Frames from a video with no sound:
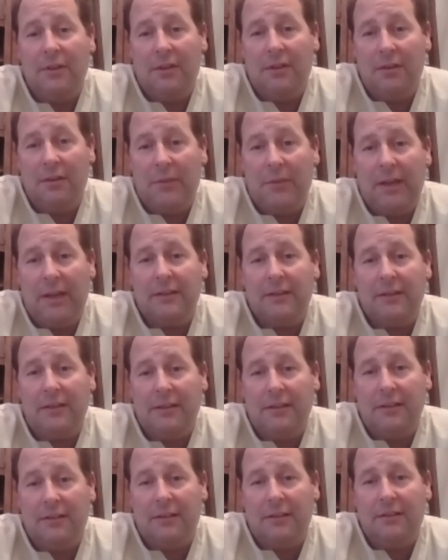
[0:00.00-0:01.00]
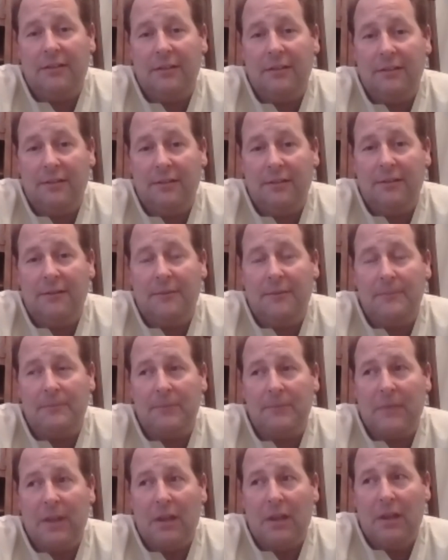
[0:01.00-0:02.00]
back then.
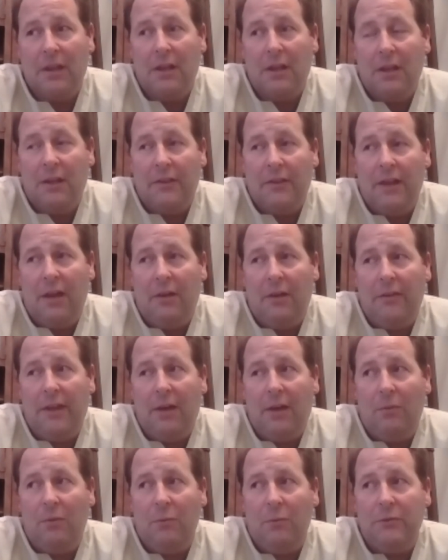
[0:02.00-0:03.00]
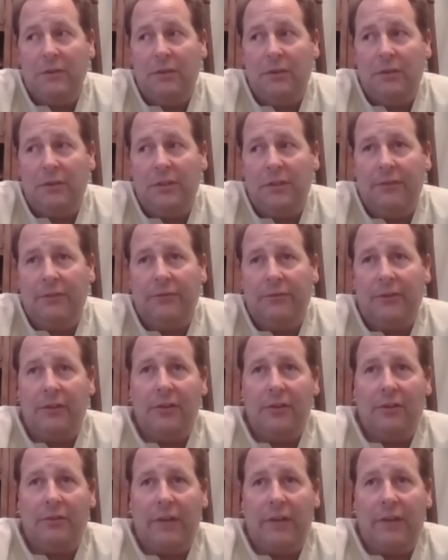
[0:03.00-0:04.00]
That one was a little different.
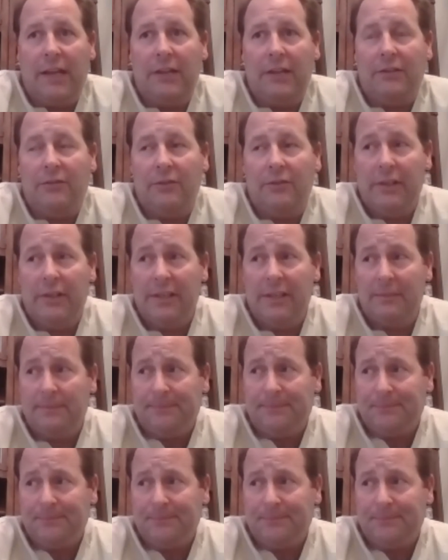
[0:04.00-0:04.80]
93,